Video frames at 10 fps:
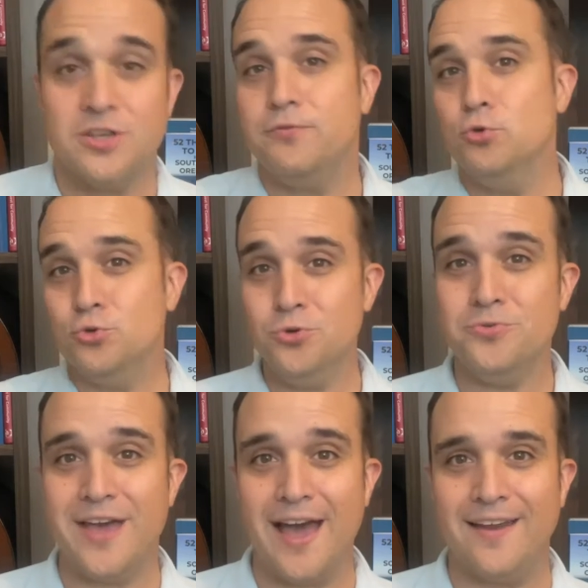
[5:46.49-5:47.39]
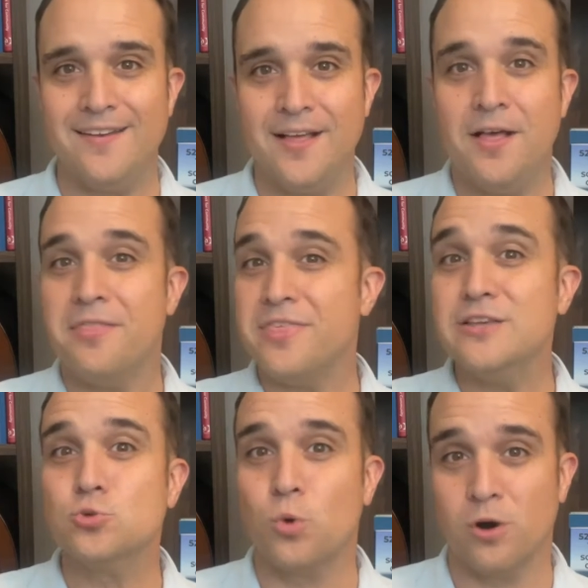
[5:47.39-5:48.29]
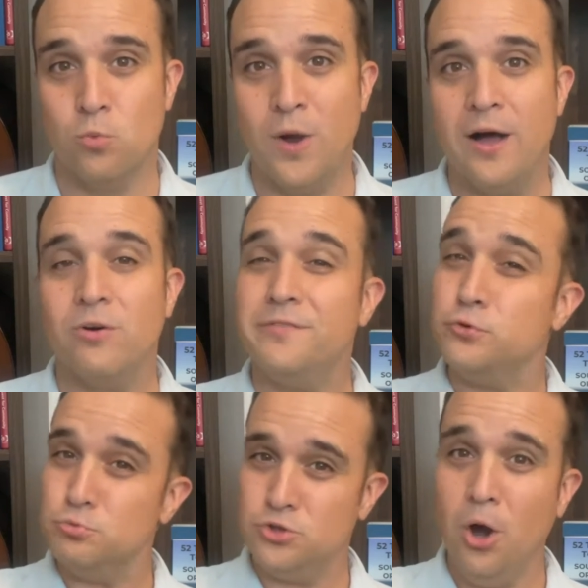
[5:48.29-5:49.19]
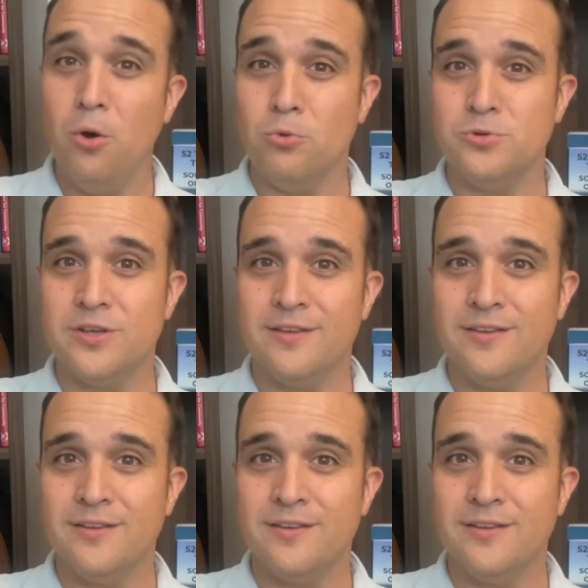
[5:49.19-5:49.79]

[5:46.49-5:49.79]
If you do that, things work well. If you don't,